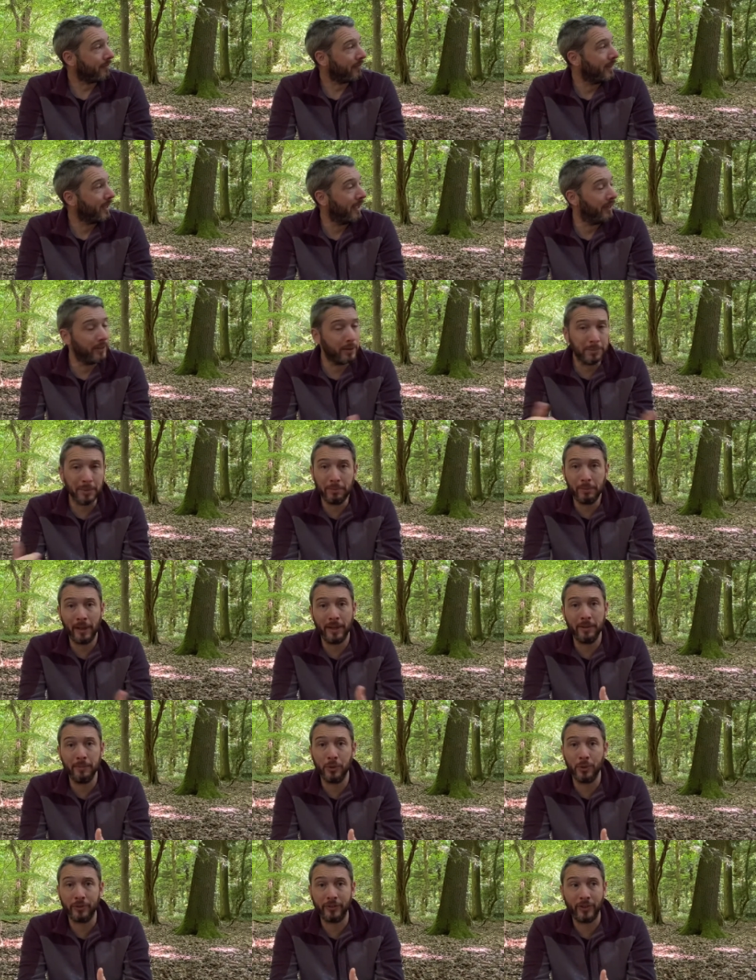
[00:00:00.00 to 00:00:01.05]
And there'll be plenty
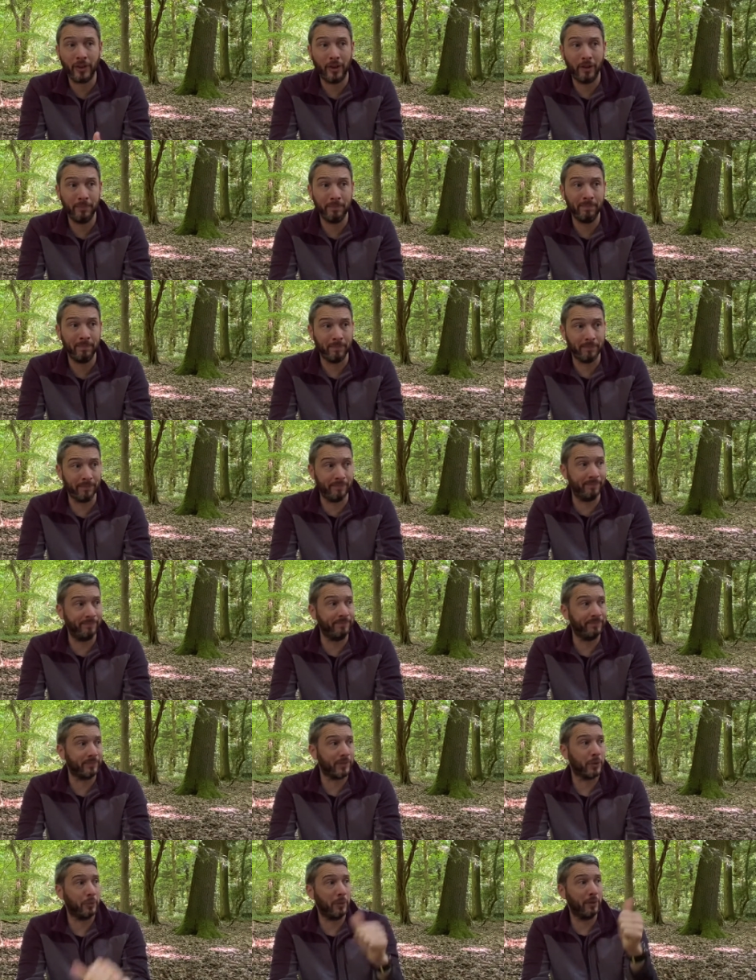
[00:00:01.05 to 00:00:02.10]
more to come.
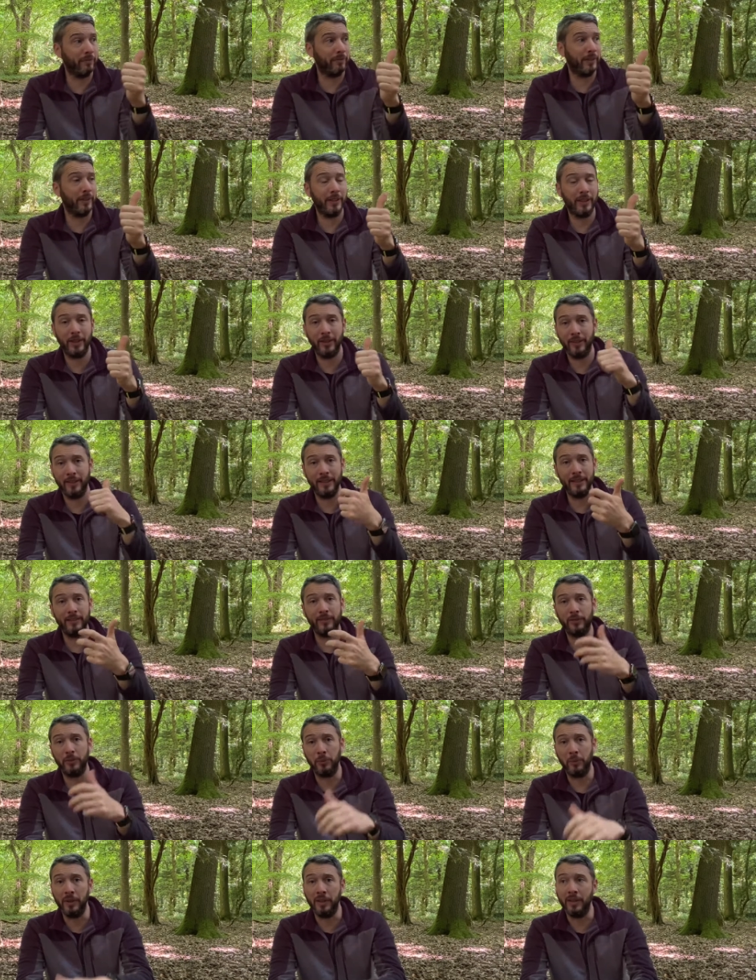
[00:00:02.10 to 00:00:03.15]
One video at least
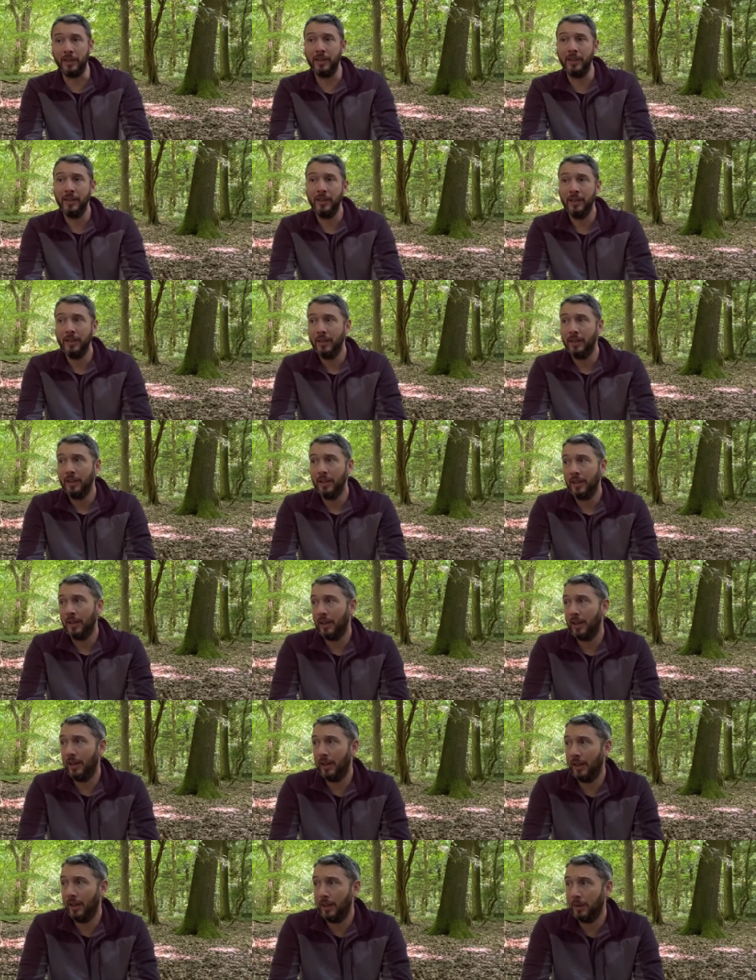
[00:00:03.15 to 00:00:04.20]
a week,
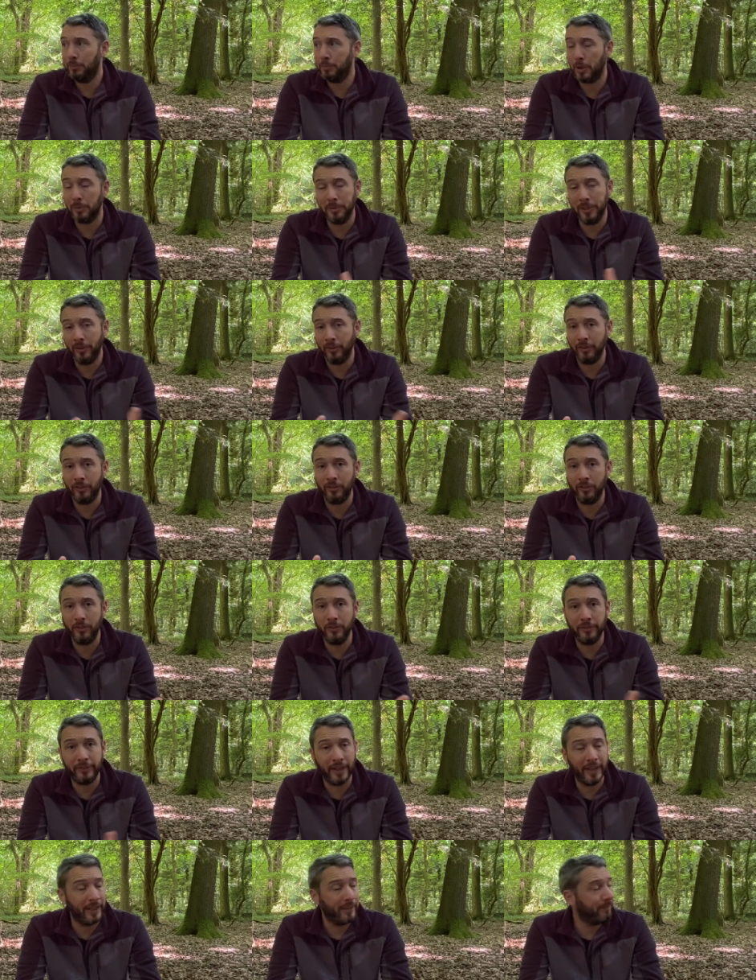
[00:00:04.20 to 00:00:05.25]
probably on a
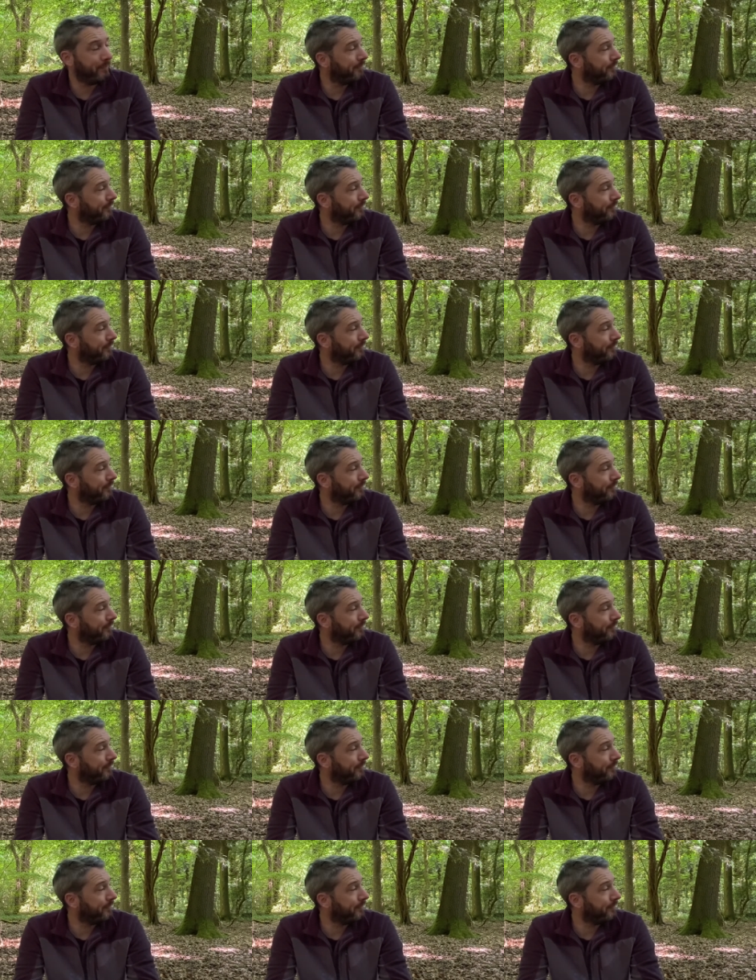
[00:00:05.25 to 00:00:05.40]
Tuesday.